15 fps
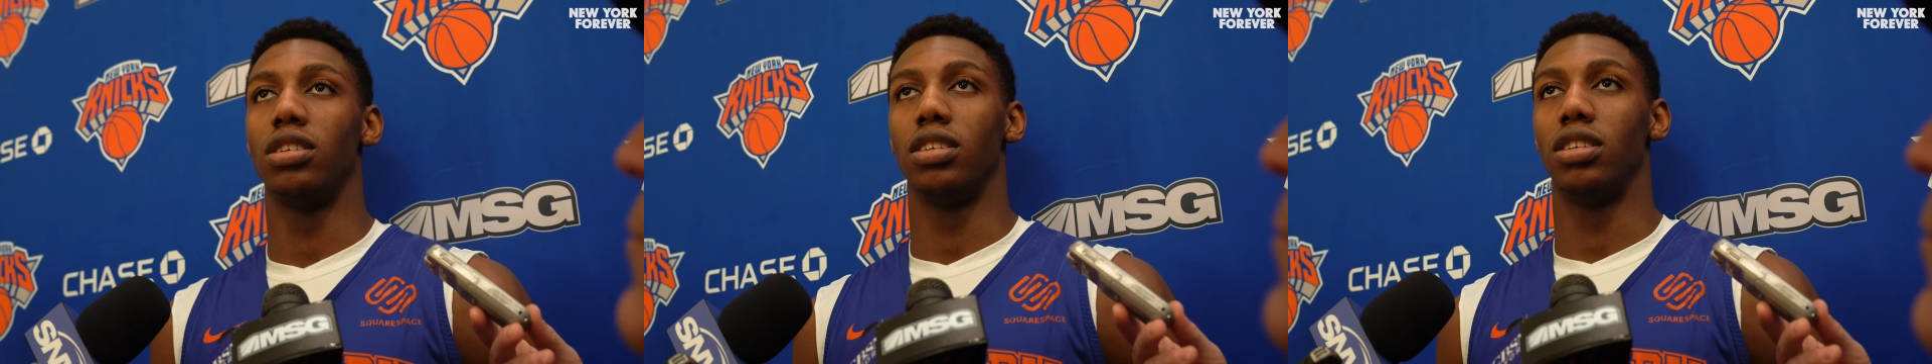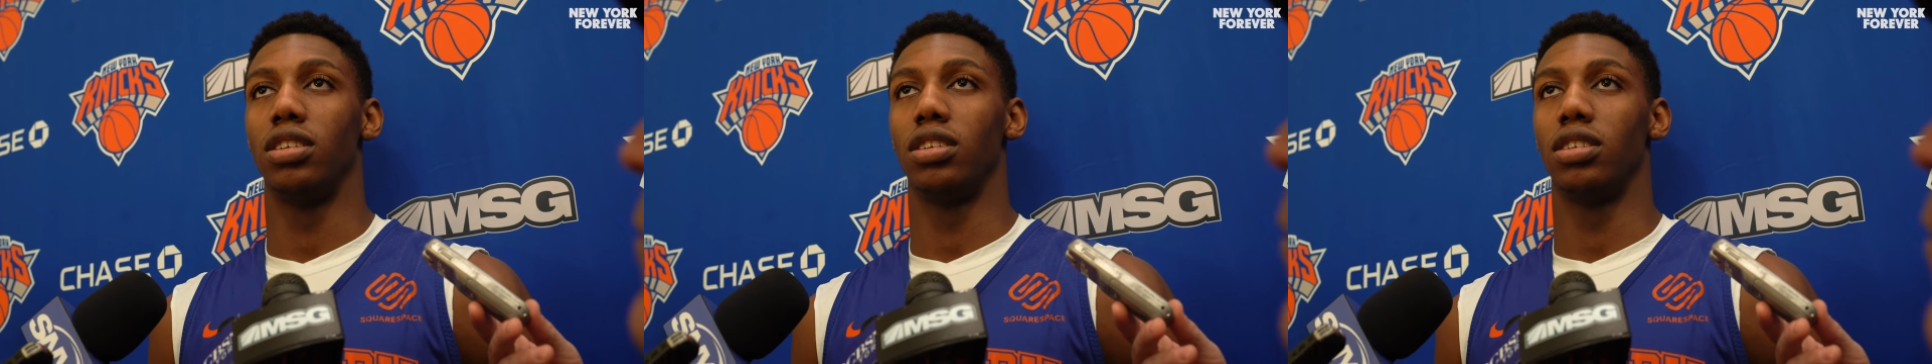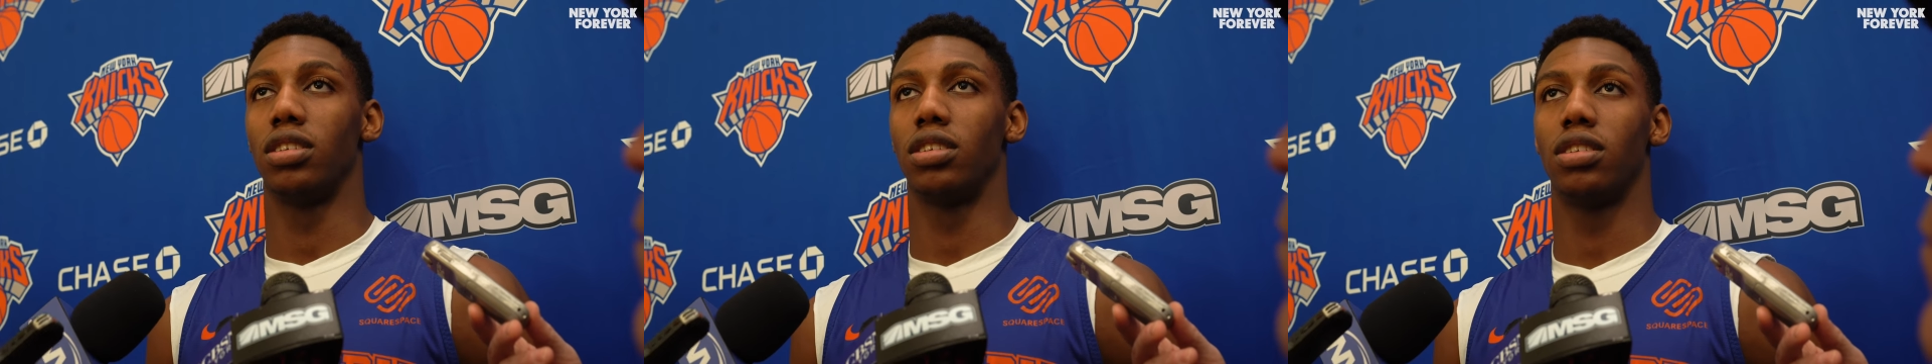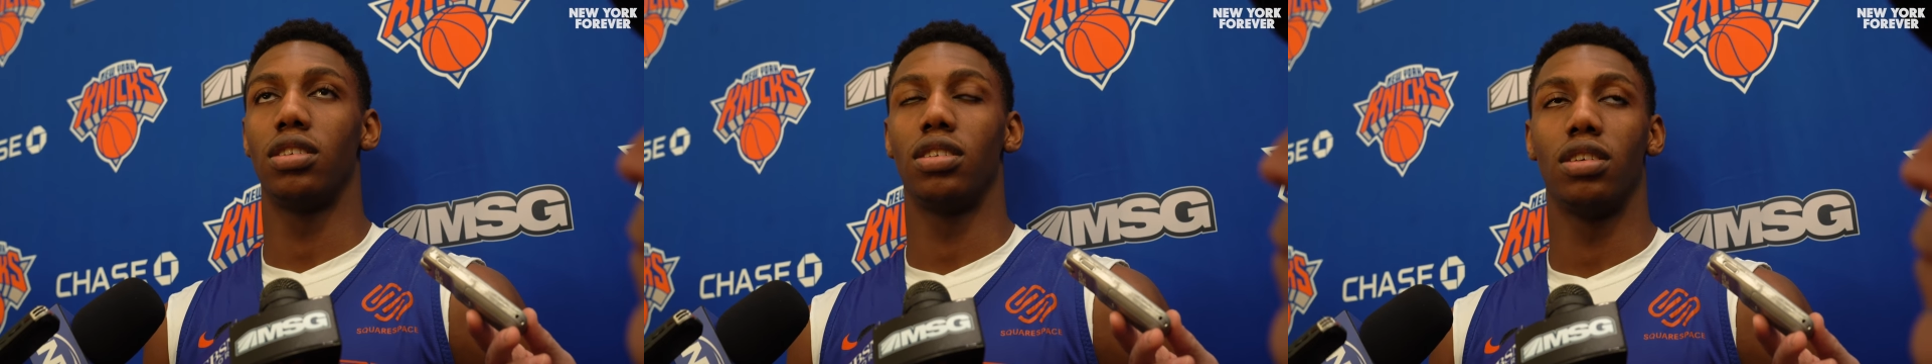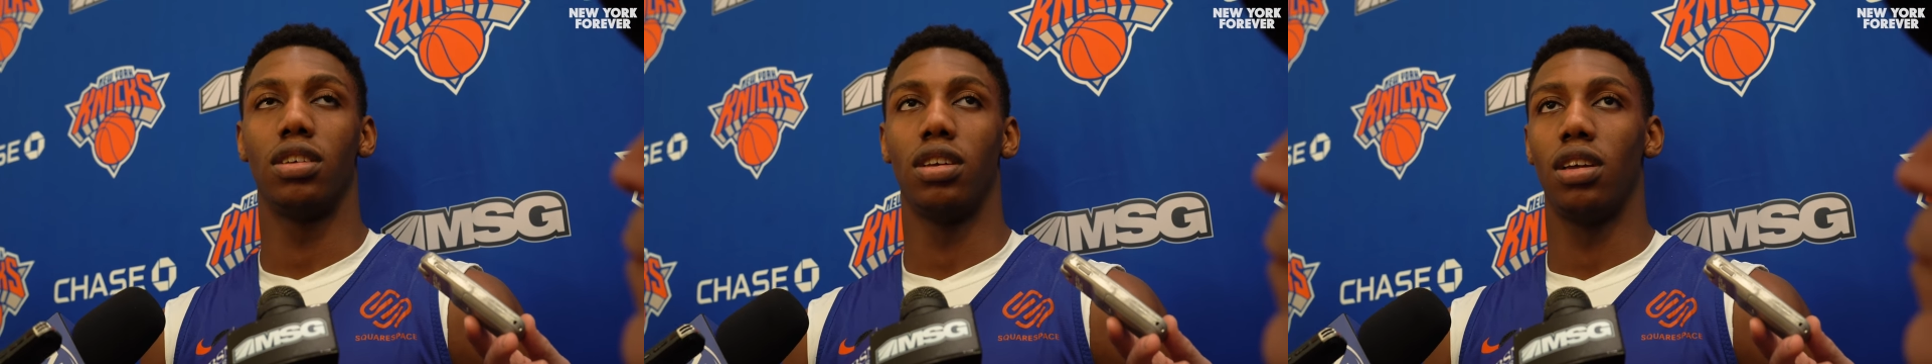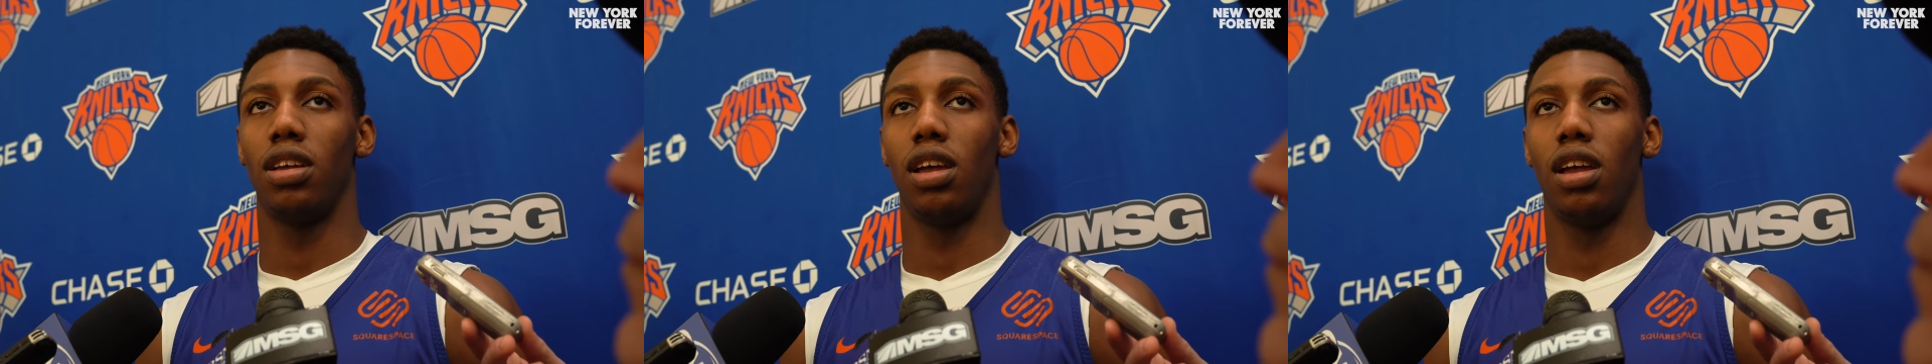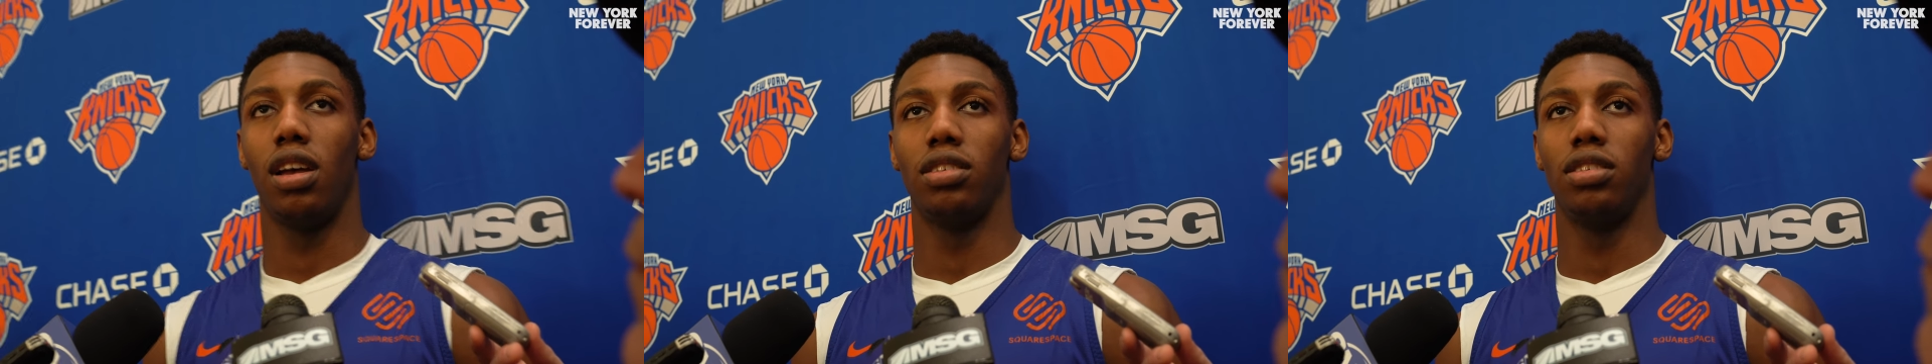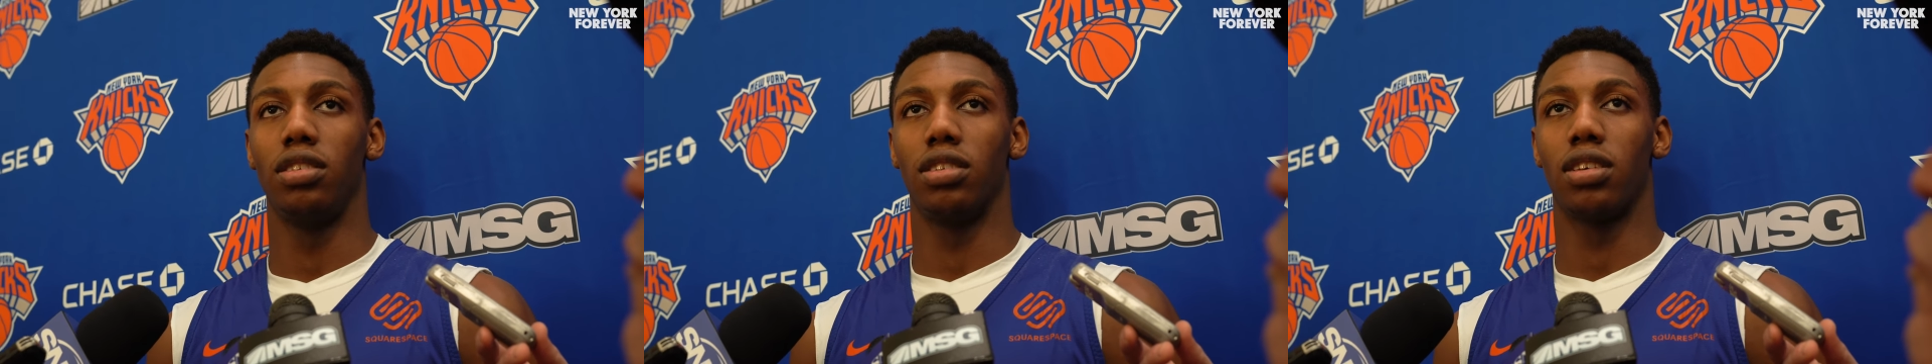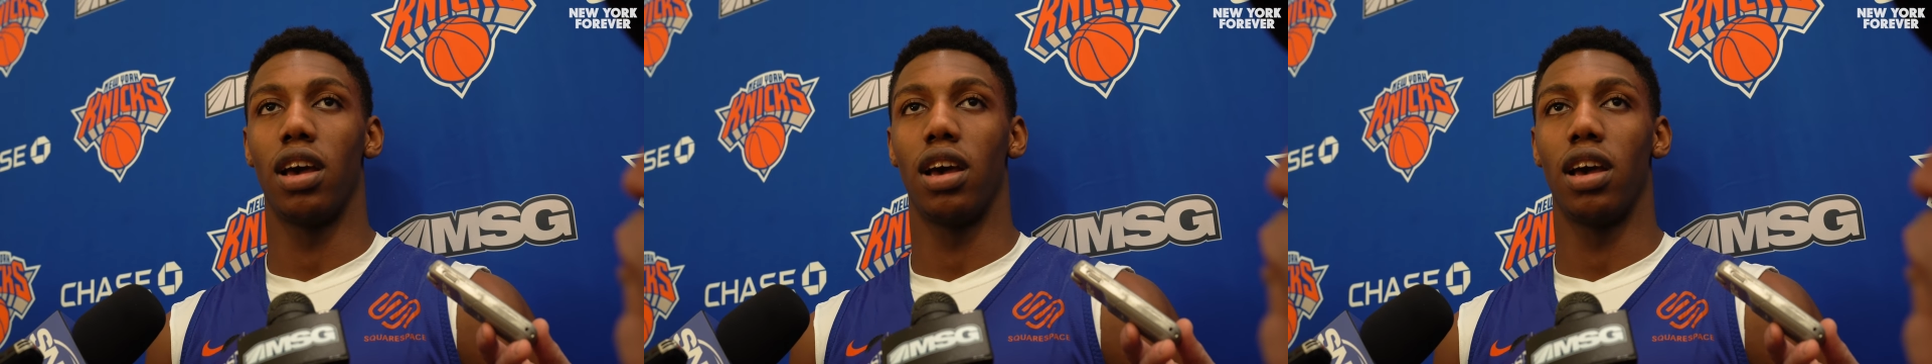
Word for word: It's just just